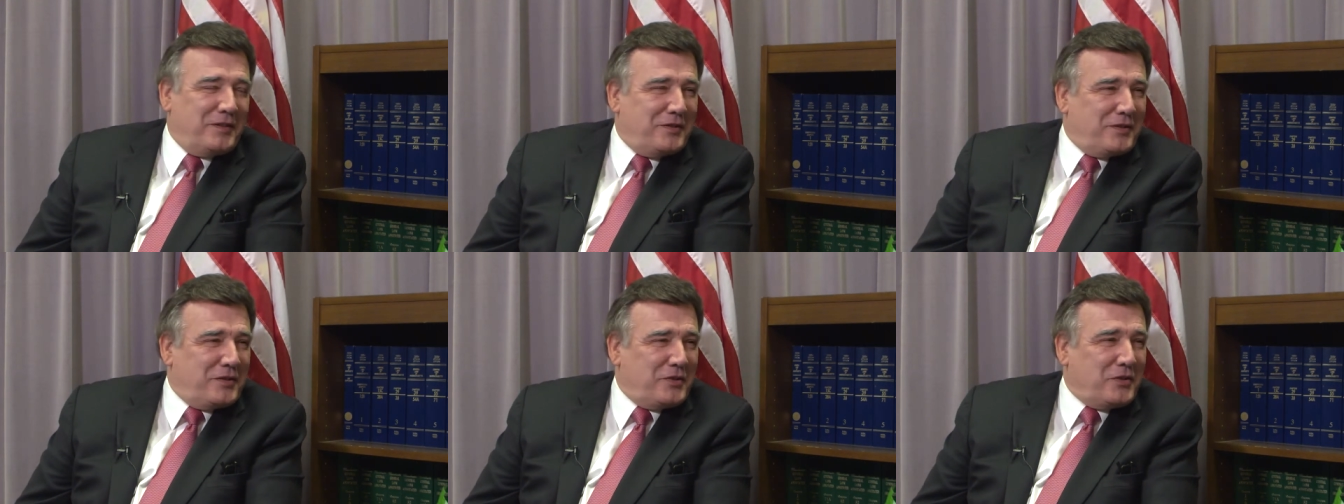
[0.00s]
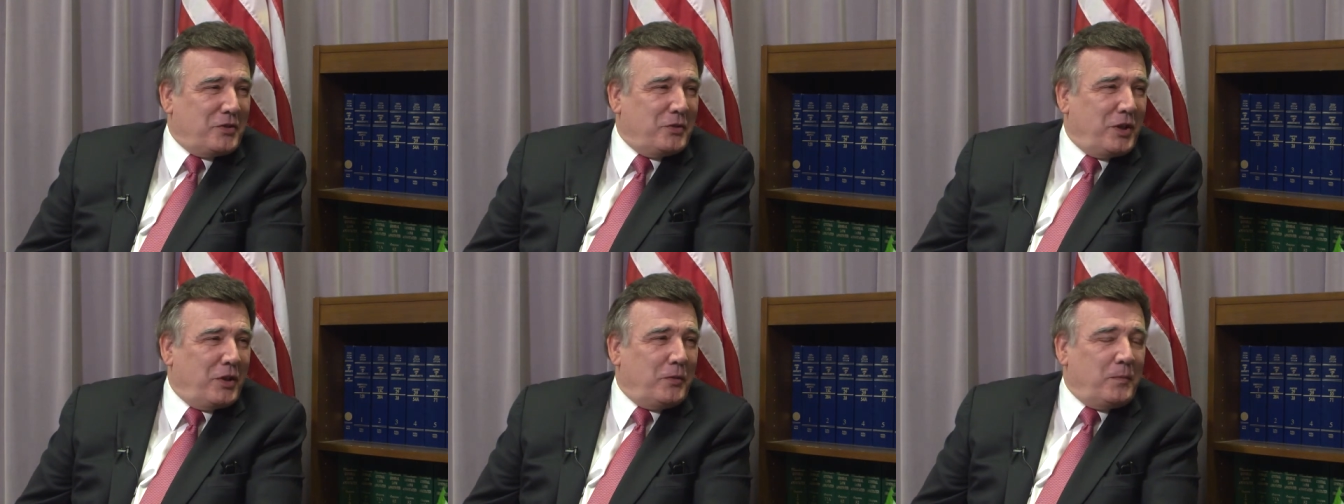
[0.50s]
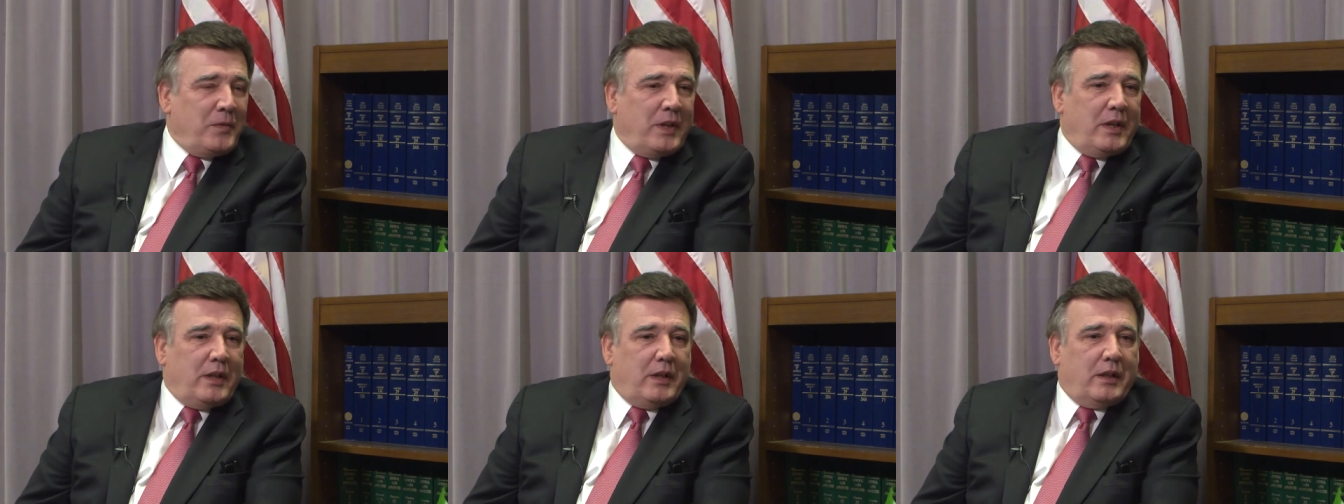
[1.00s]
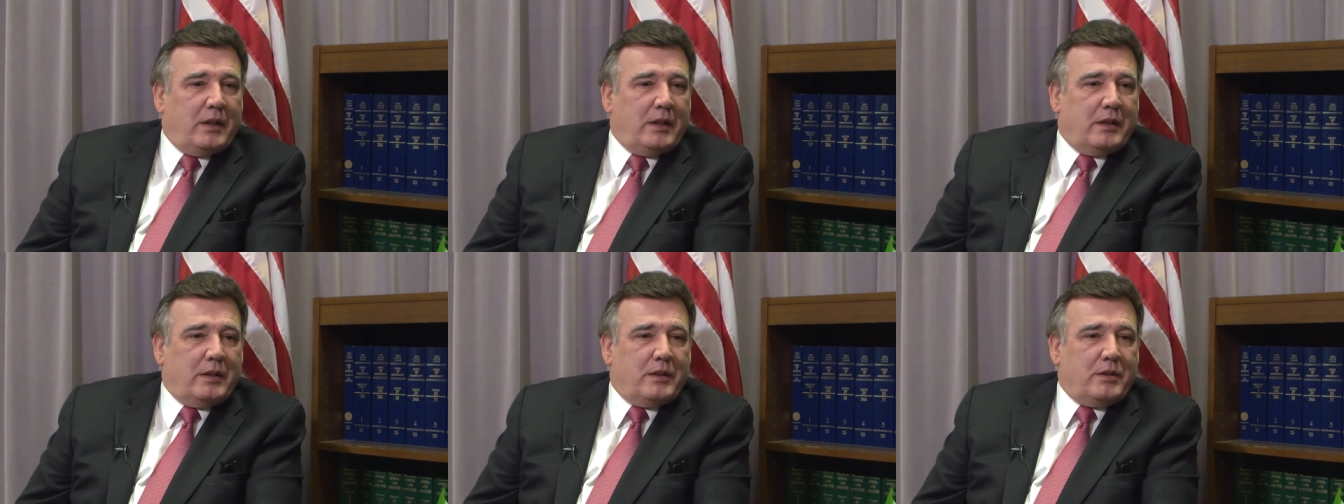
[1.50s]
this studio,
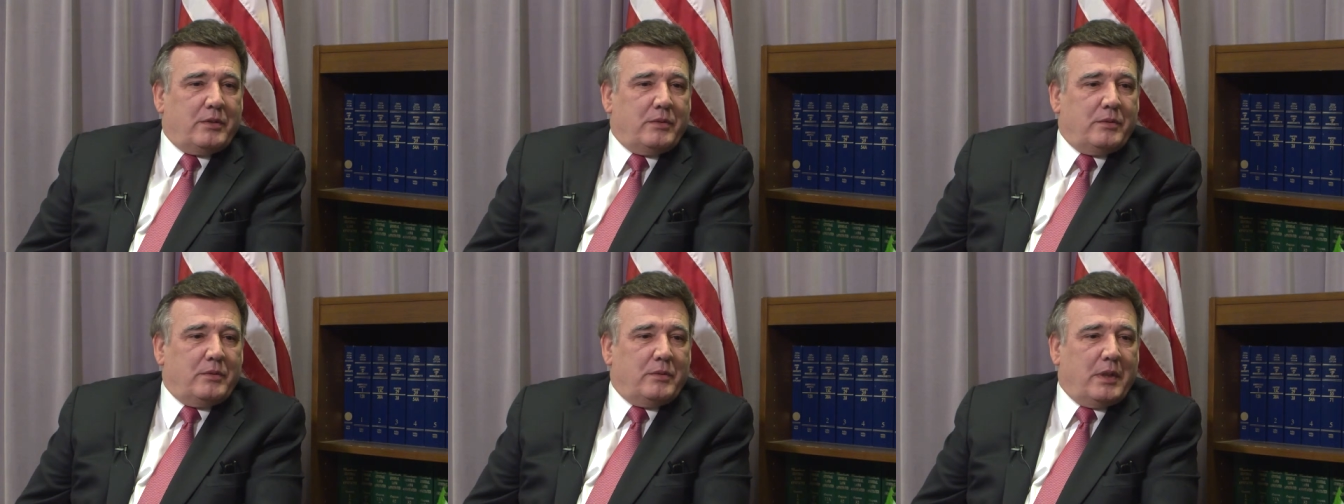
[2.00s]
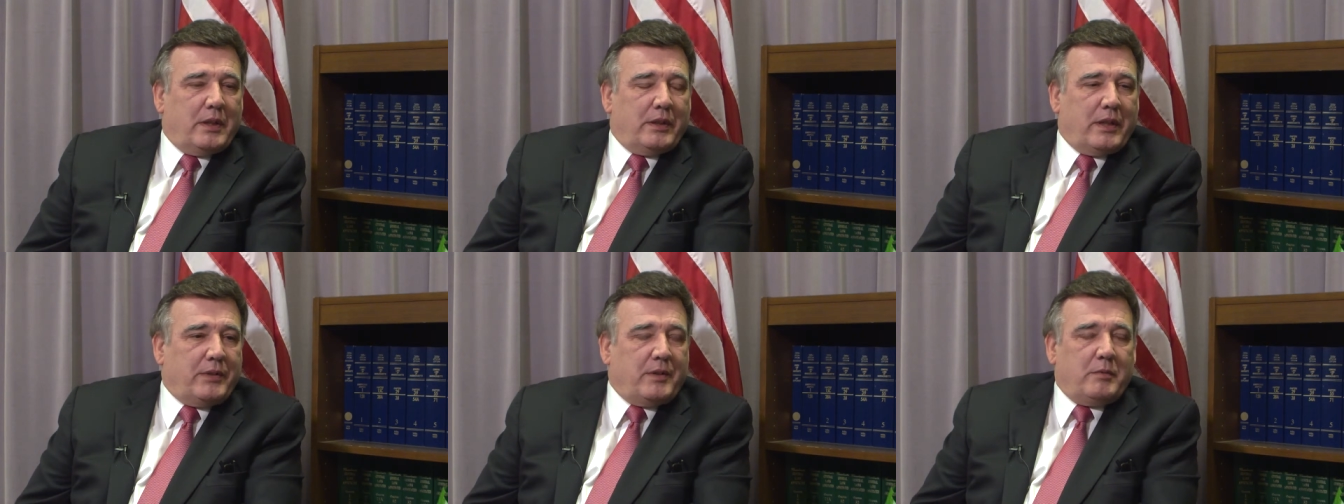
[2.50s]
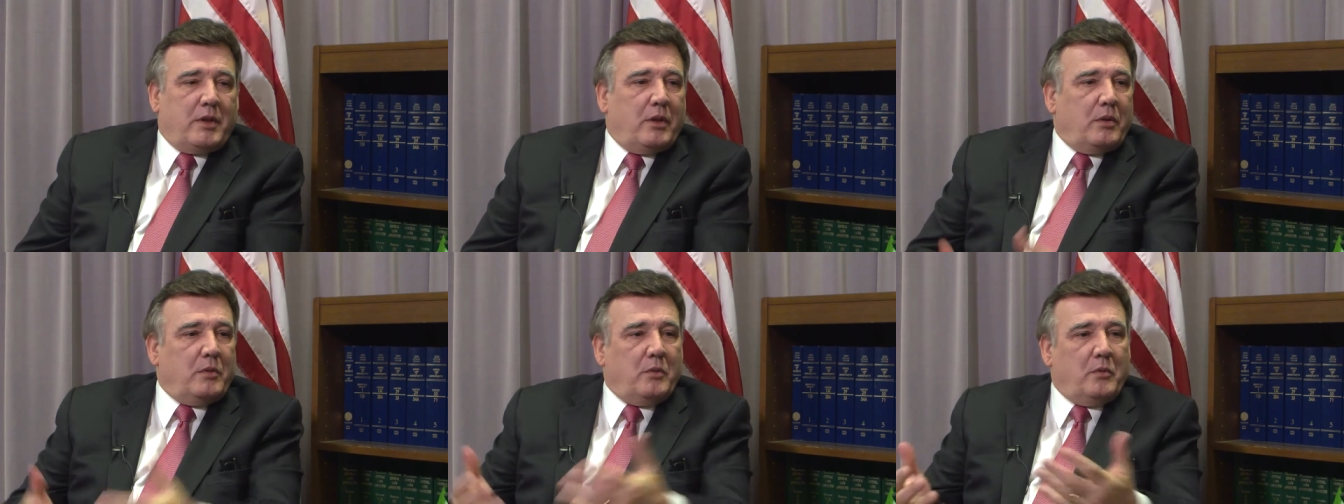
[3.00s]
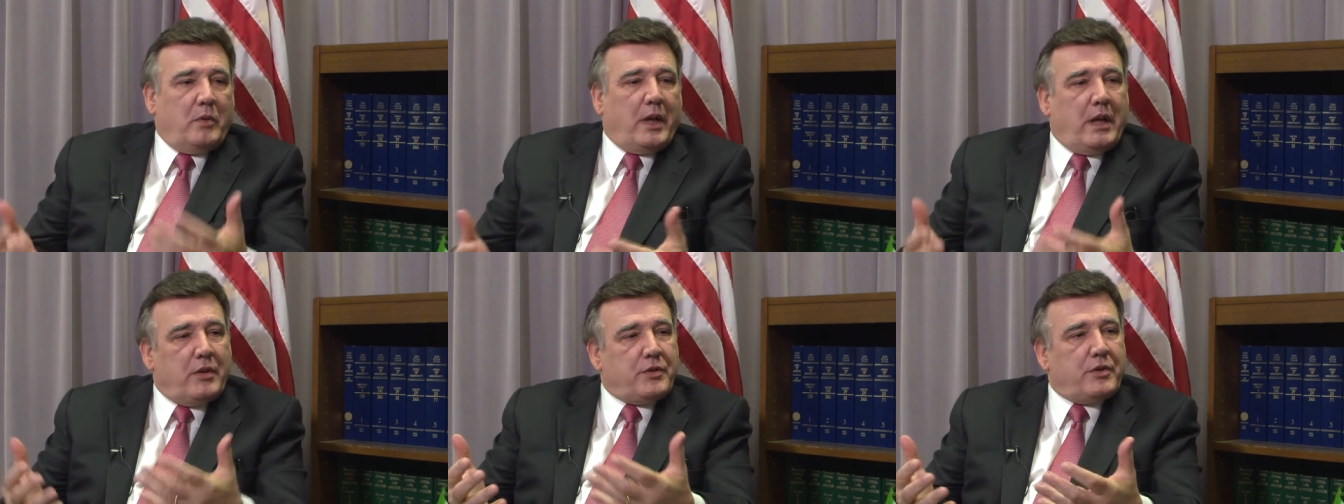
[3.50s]
to let them know what
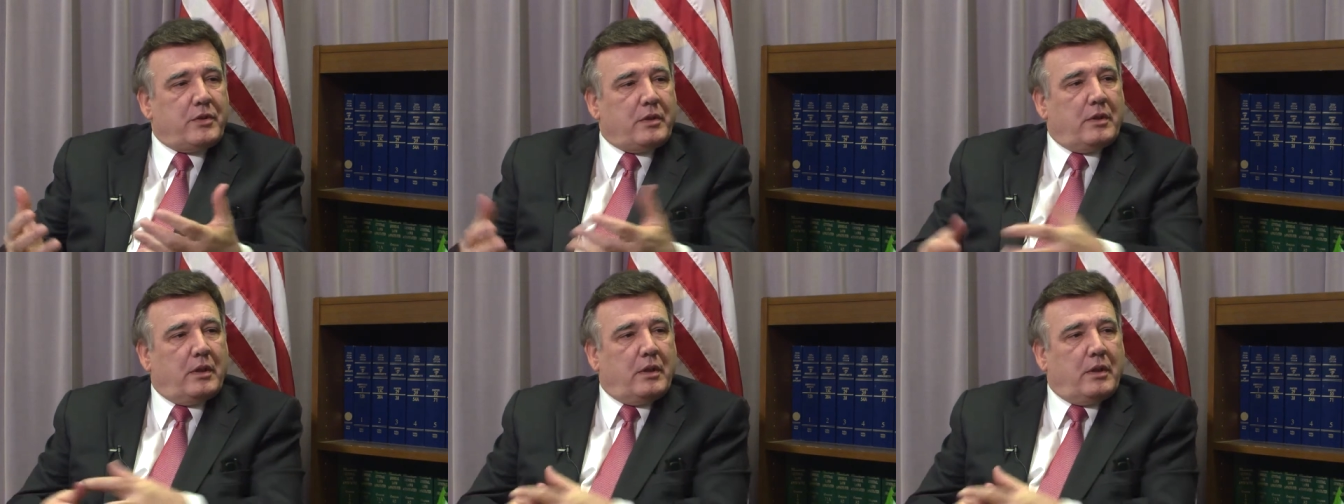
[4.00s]
else